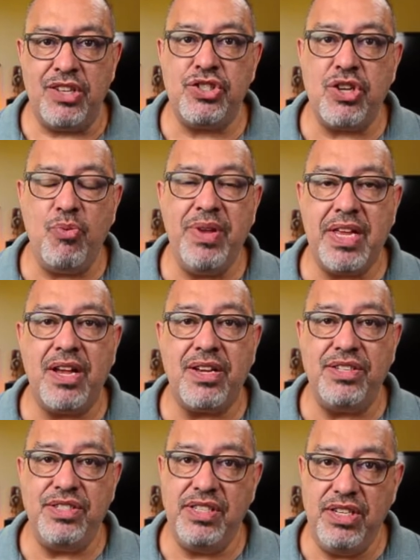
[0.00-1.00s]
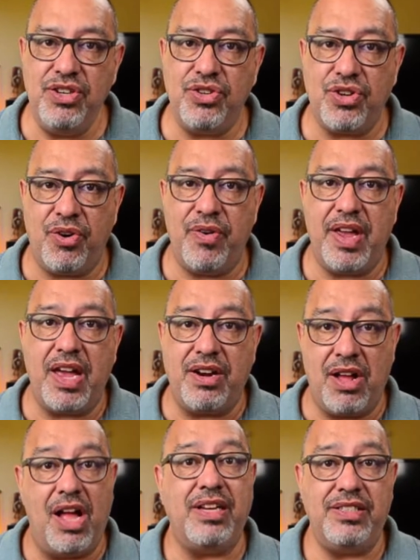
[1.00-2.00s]
So we can continue to
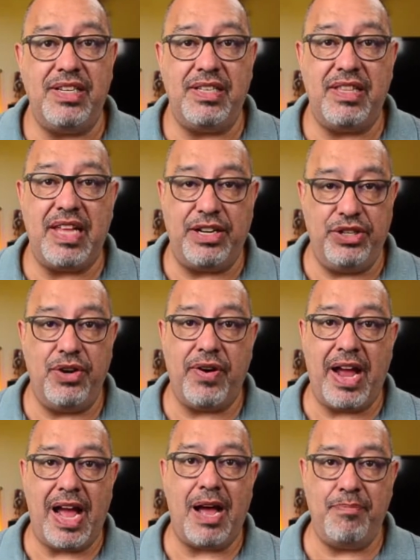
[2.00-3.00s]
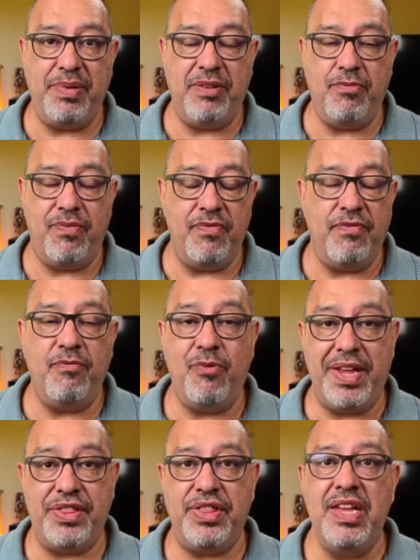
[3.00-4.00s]
create content that you're happy
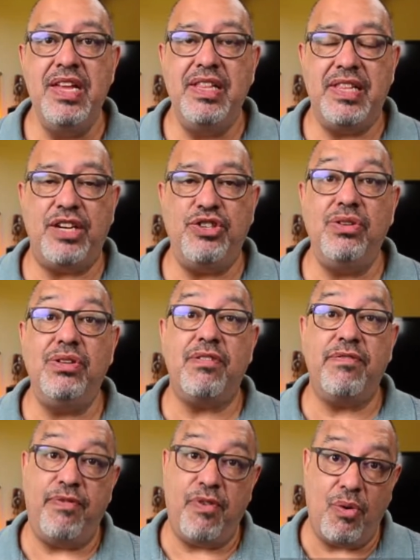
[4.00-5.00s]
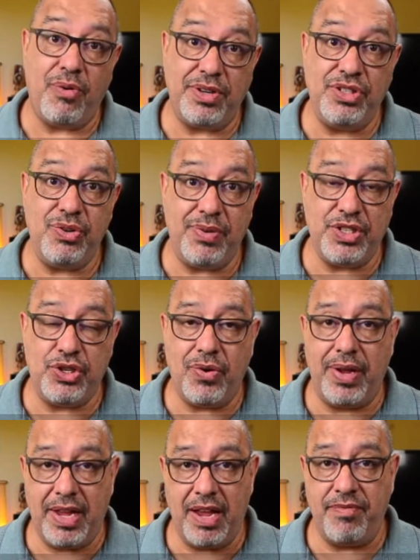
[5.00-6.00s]
with, that you look forward to
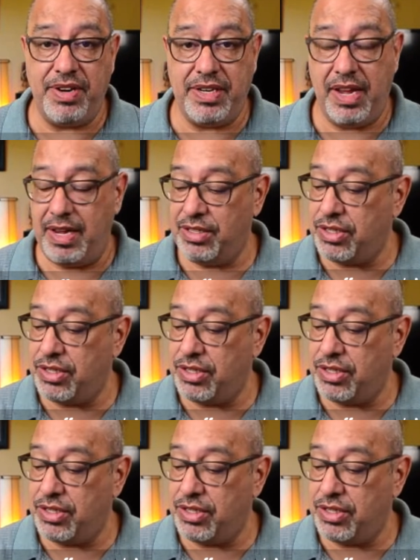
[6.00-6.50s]
enjoying every day.